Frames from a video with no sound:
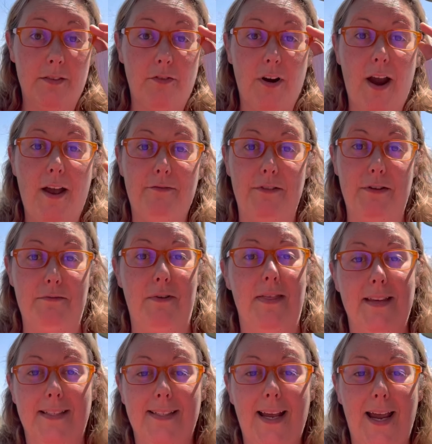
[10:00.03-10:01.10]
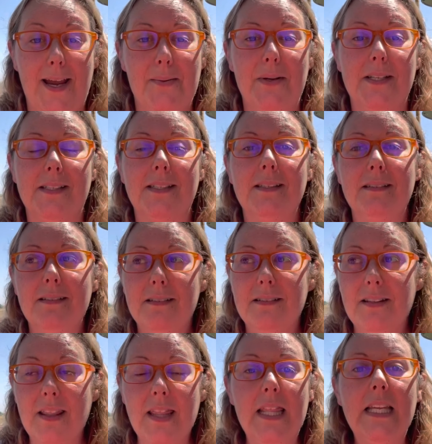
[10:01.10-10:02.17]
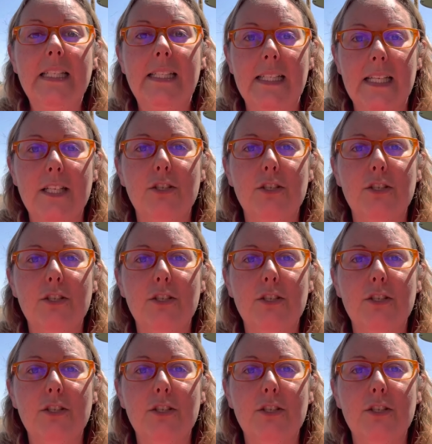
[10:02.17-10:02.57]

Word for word: for everyone this time is listen